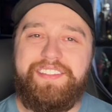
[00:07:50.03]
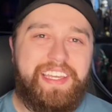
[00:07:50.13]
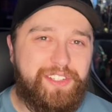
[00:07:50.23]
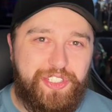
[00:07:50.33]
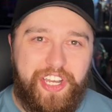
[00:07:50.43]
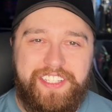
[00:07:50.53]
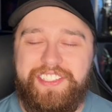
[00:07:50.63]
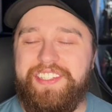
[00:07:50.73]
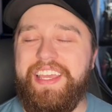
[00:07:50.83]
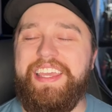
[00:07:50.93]
Taylor
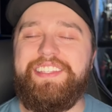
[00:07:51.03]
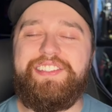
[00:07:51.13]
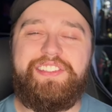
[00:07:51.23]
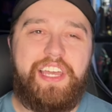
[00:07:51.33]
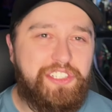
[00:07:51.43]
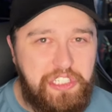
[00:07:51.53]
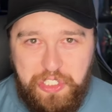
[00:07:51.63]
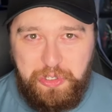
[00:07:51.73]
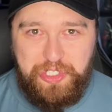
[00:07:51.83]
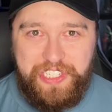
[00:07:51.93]
Johnson is such a
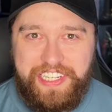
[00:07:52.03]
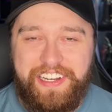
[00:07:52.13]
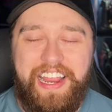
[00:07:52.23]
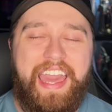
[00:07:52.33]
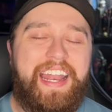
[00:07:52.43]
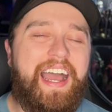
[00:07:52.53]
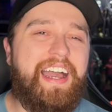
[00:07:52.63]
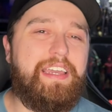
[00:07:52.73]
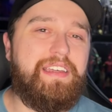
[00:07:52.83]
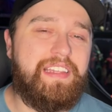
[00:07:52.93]
douche in here, and
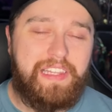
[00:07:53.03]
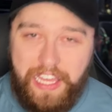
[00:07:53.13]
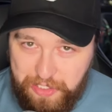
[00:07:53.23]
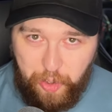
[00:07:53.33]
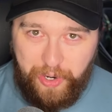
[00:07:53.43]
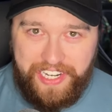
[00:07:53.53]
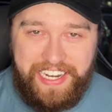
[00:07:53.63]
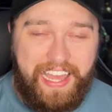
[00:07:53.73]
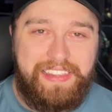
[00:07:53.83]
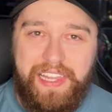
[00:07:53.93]
I adored
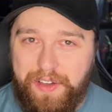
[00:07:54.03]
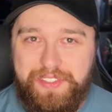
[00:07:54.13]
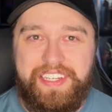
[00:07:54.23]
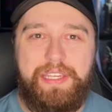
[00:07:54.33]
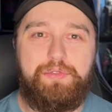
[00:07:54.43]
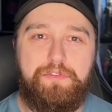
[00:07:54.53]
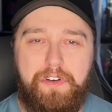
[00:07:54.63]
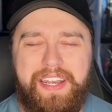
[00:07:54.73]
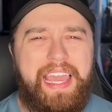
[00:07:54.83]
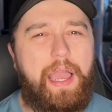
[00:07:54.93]
it. I loved it. He was
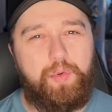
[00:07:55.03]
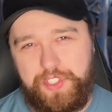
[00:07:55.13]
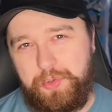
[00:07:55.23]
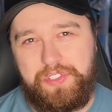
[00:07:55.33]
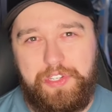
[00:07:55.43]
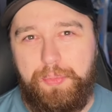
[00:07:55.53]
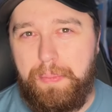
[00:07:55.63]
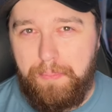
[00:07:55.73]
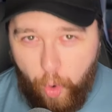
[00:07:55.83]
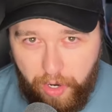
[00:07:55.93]
funny. I wish there was a little
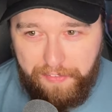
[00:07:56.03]
bit more of